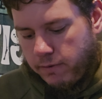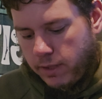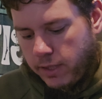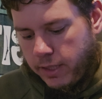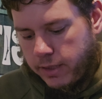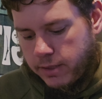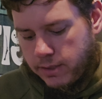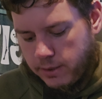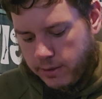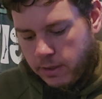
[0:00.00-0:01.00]

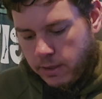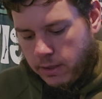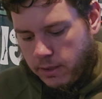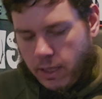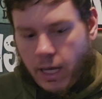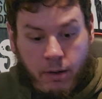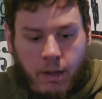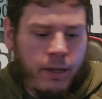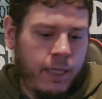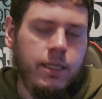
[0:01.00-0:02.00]
liked,
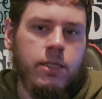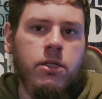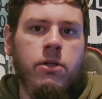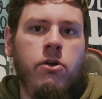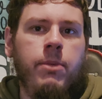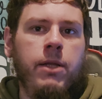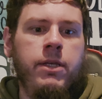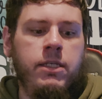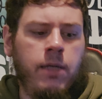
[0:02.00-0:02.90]
I guess I shouldn't know about these.